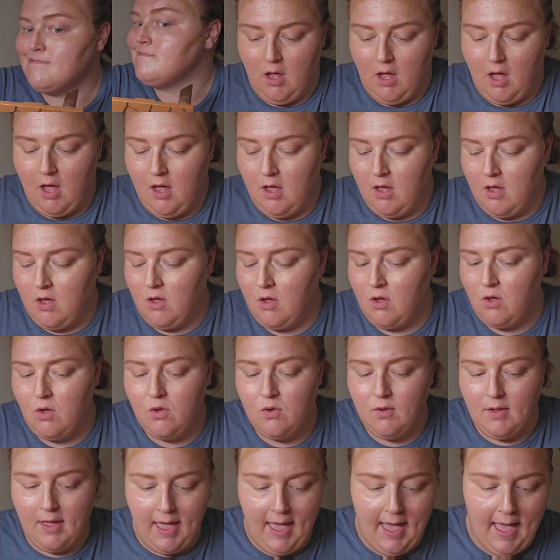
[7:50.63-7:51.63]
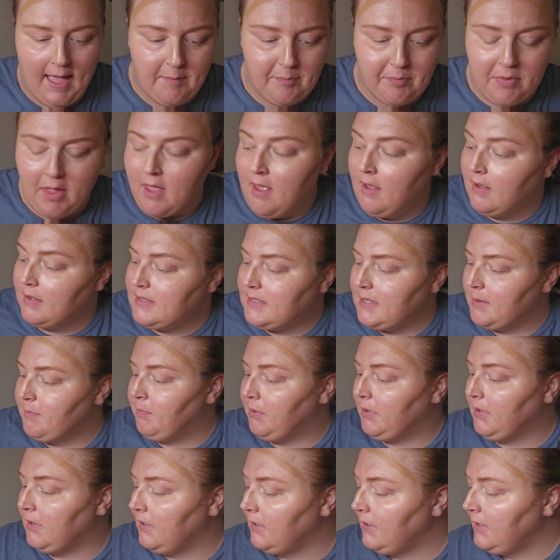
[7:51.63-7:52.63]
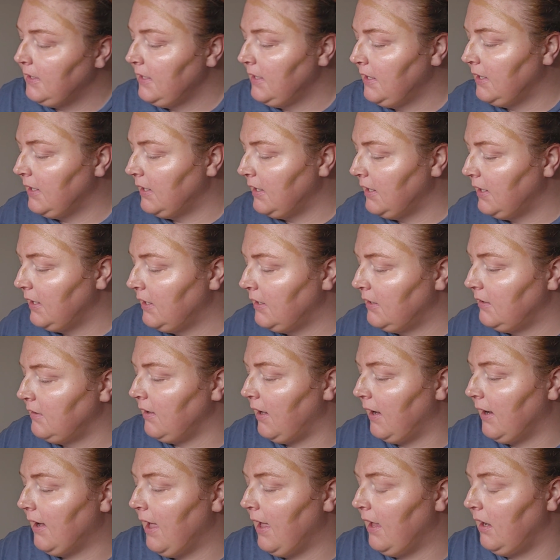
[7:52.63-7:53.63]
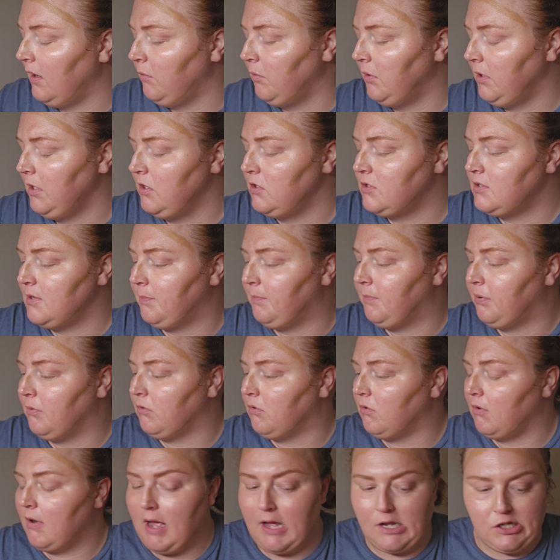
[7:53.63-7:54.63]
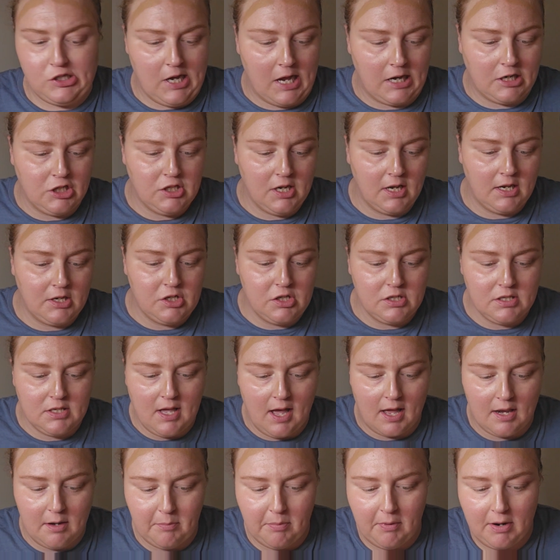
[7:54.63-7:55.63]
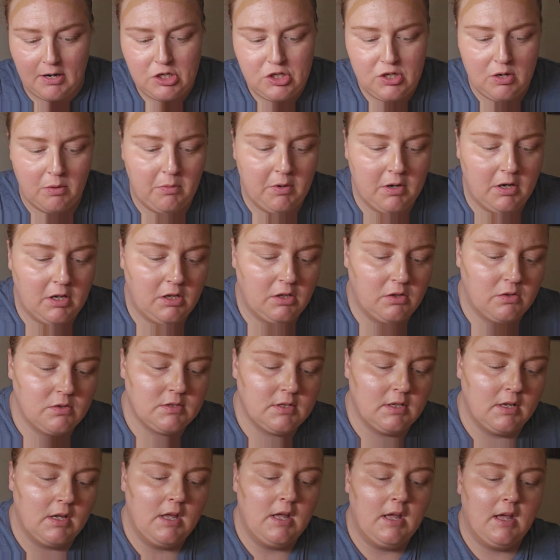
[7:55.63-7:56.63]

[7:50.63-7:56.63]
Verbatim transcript: Okay, to blend, I kind of want to use a brush. Actually, I just got a brush I want to use.